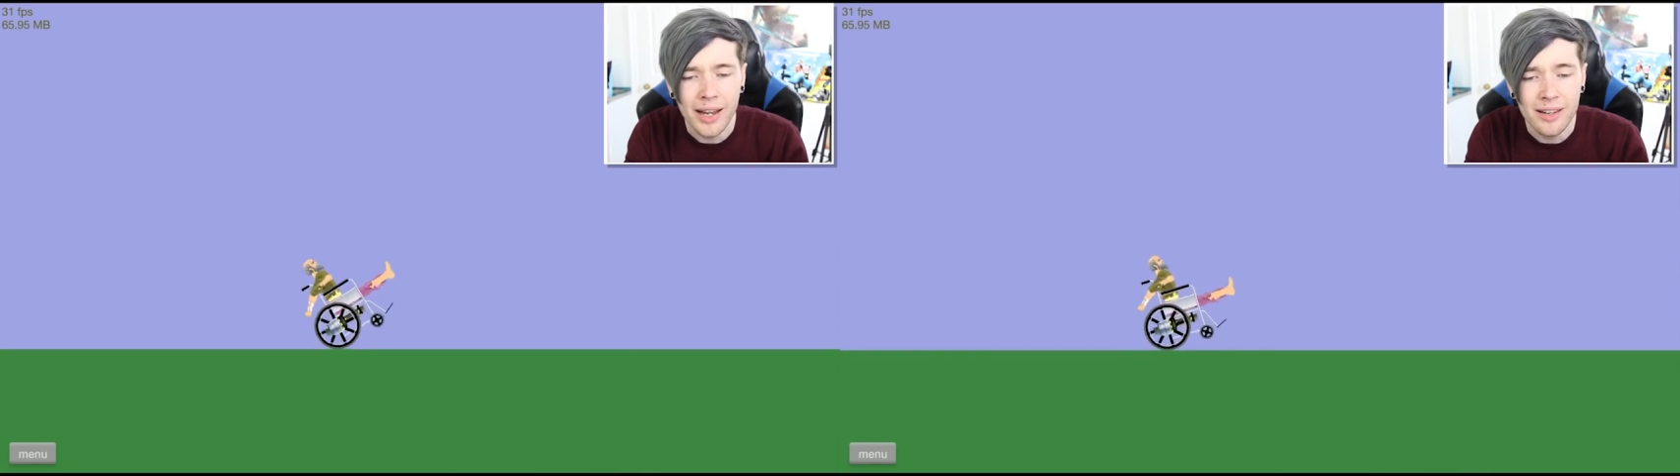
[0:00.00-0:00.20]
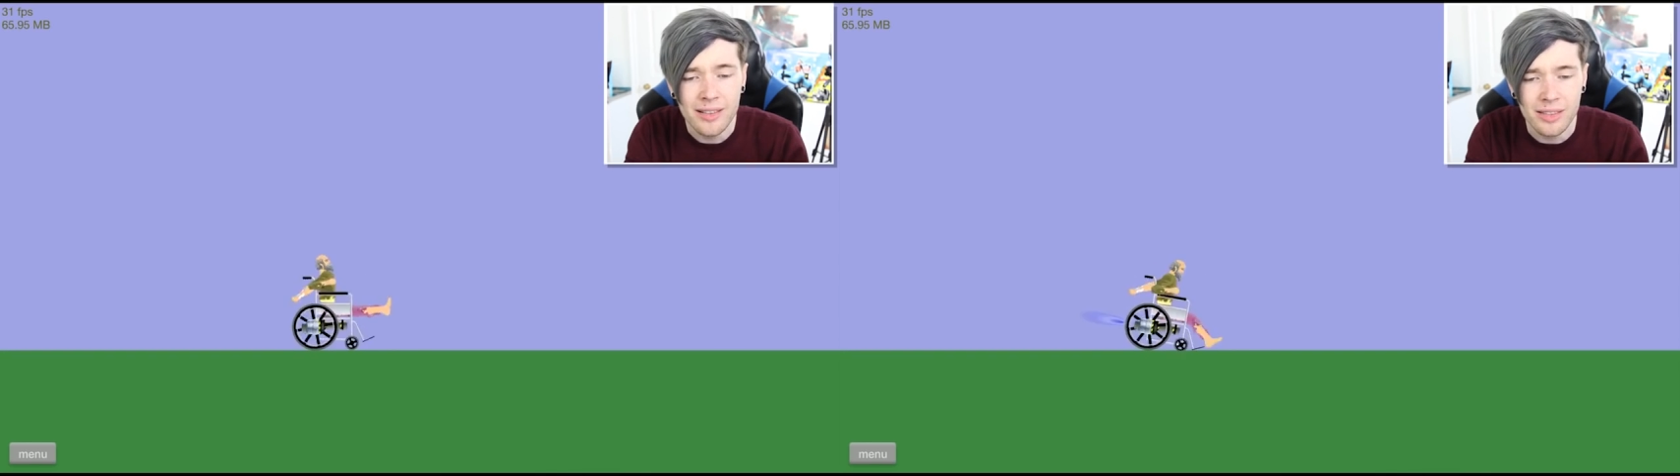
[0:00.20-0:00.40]

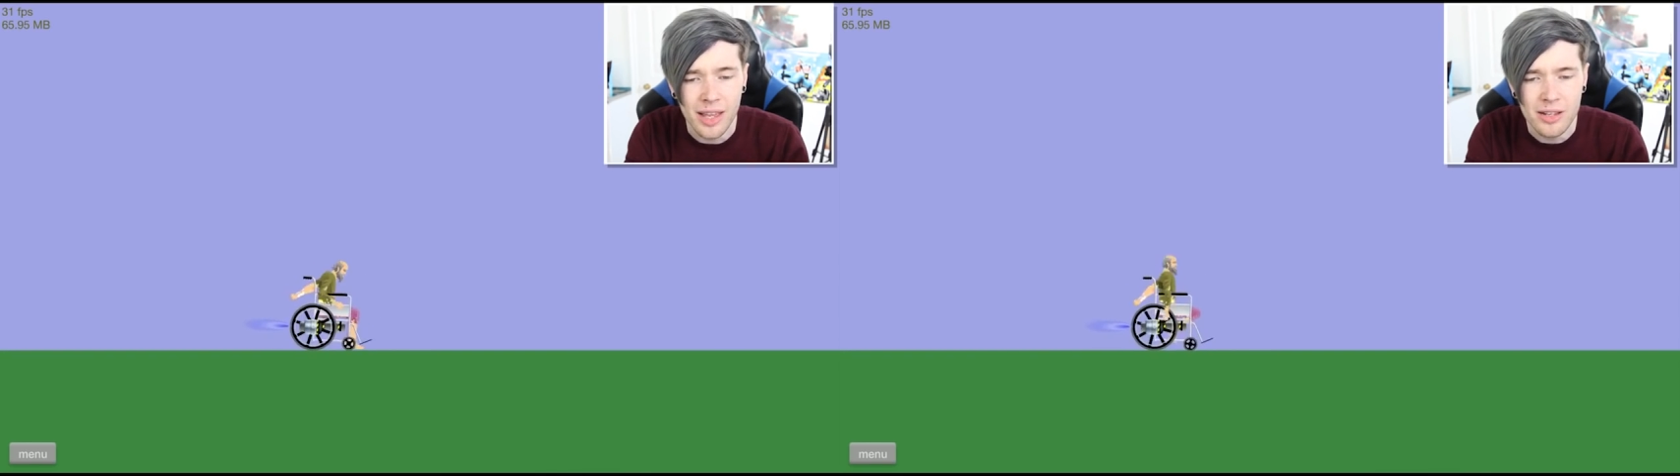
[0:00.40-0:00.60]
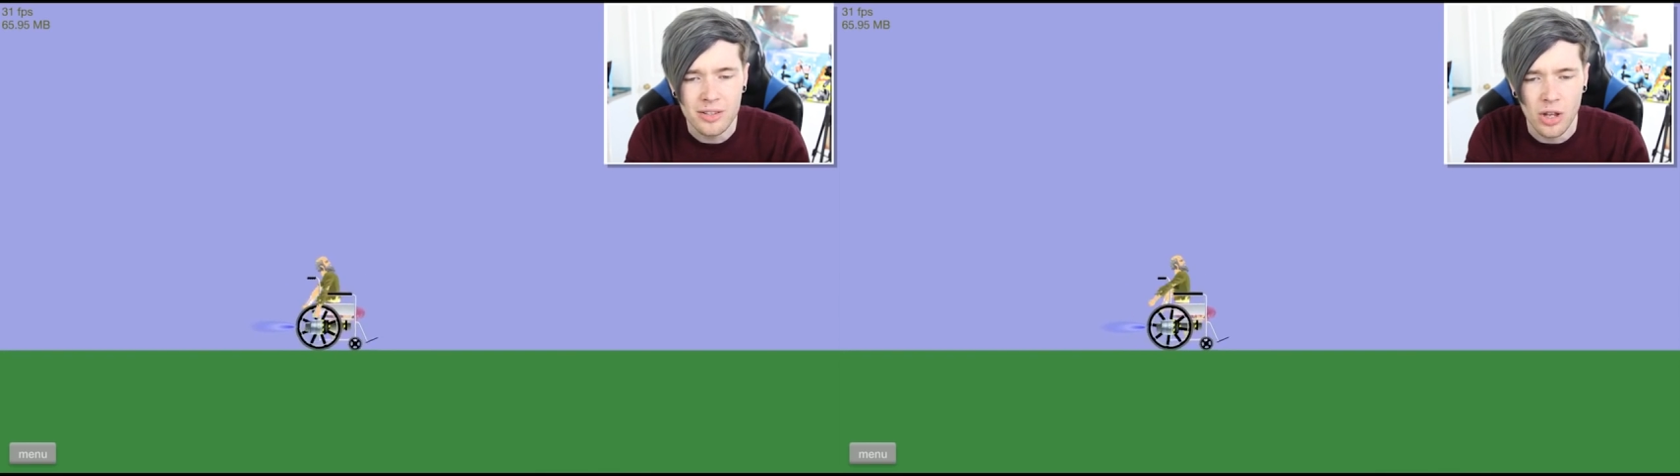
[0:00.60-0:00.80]
I didn't
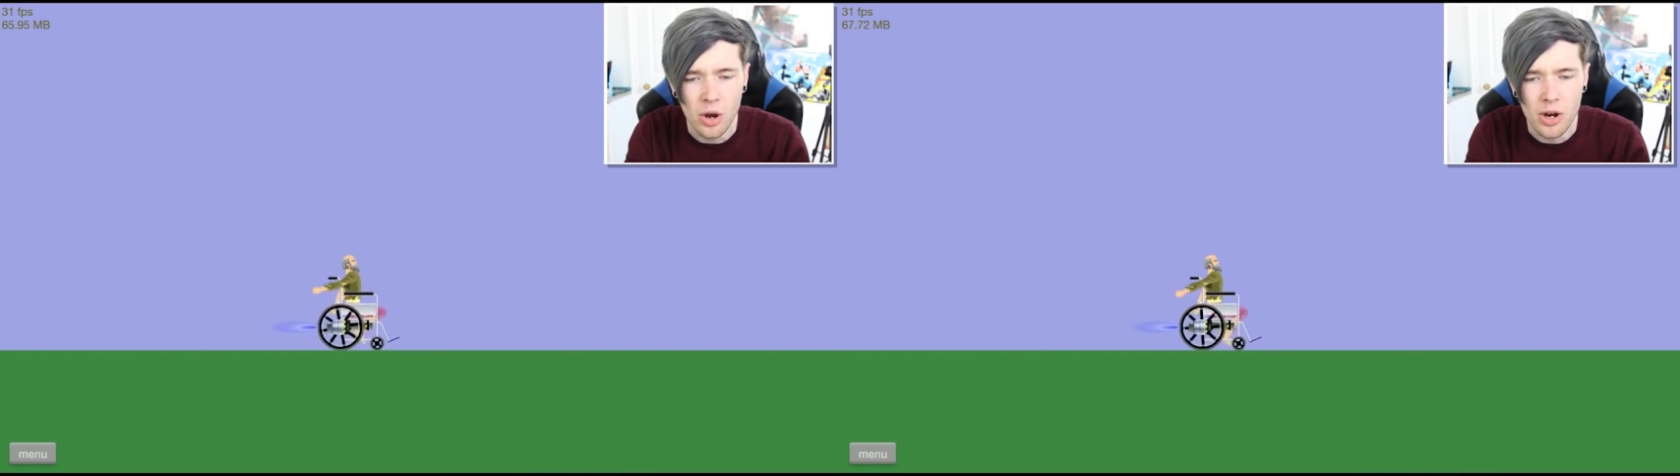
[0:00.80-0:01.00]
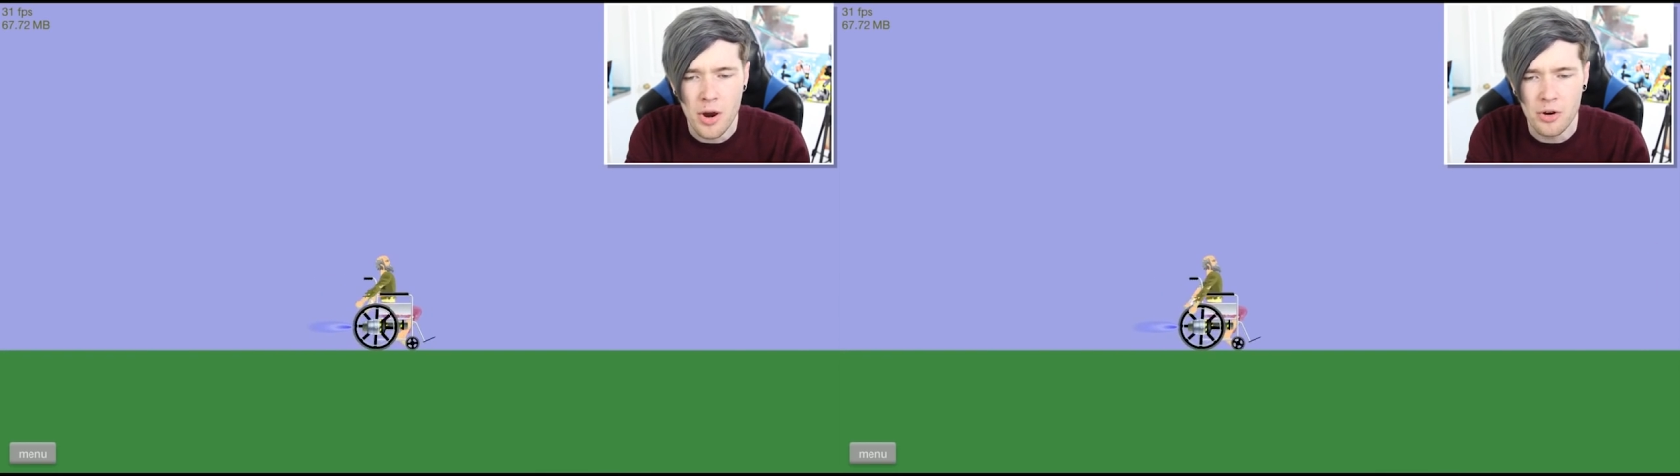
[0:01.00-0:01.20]
think
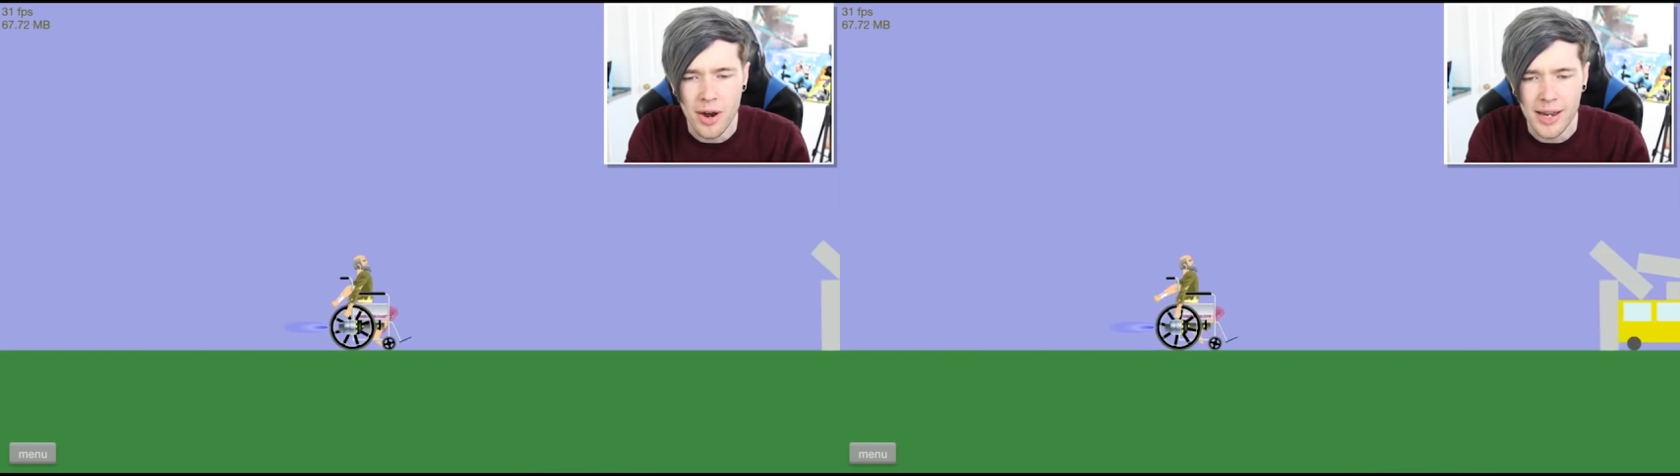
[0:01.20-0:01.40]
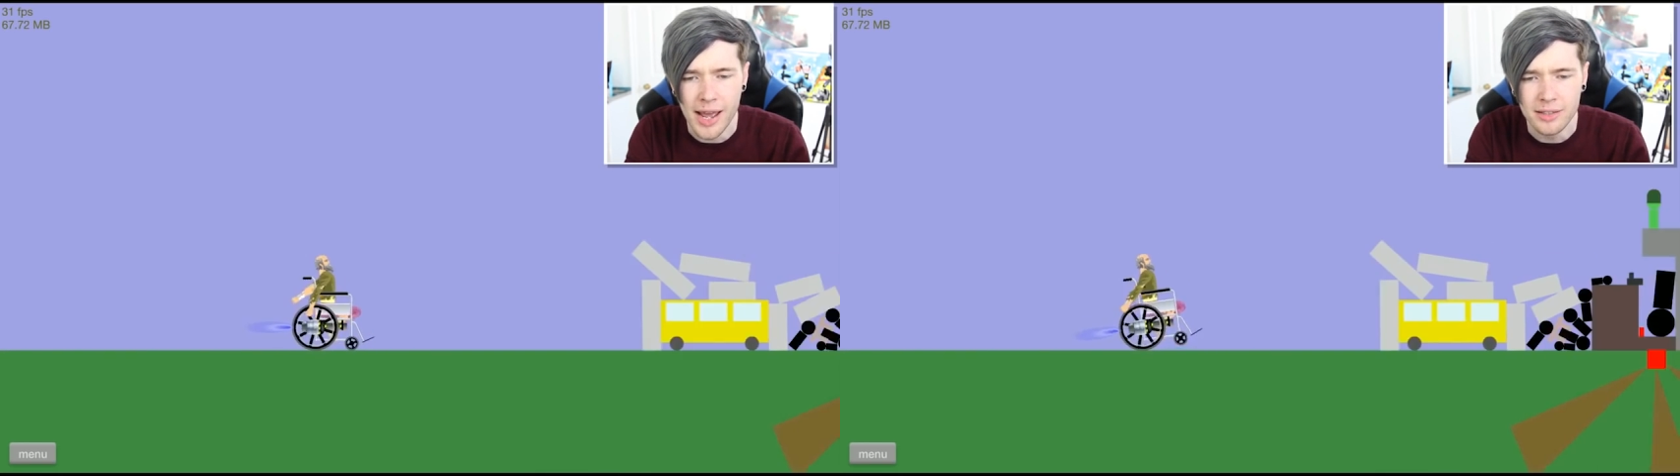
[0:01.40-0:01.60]
so. Come on,
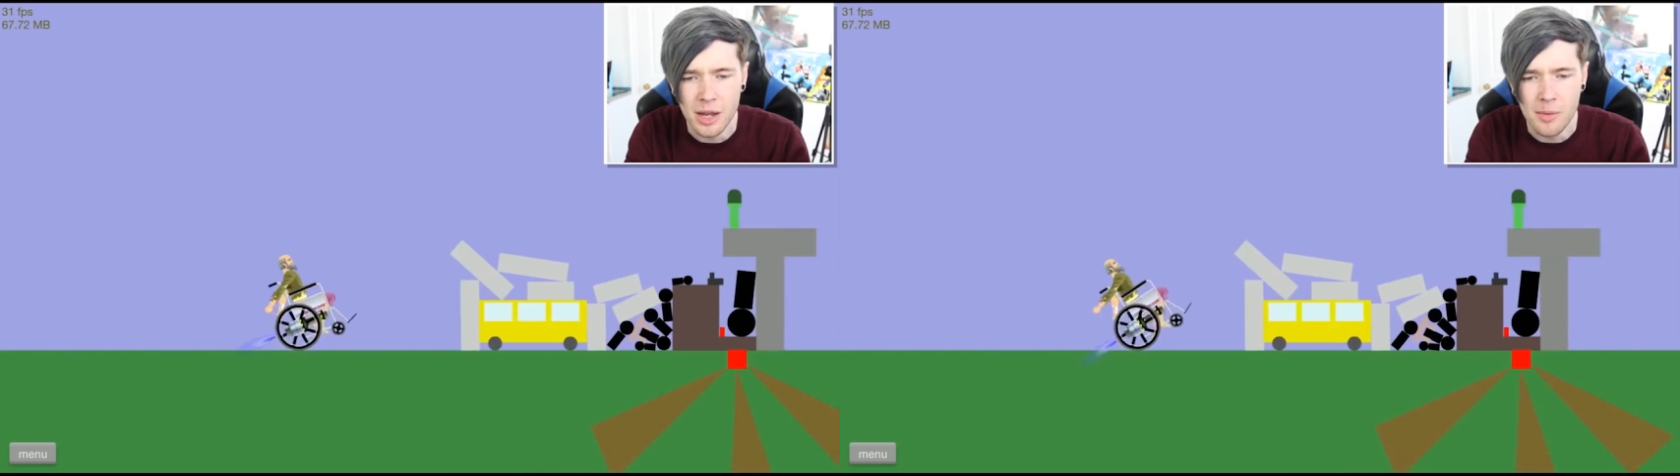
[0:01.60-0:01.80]
Granddad.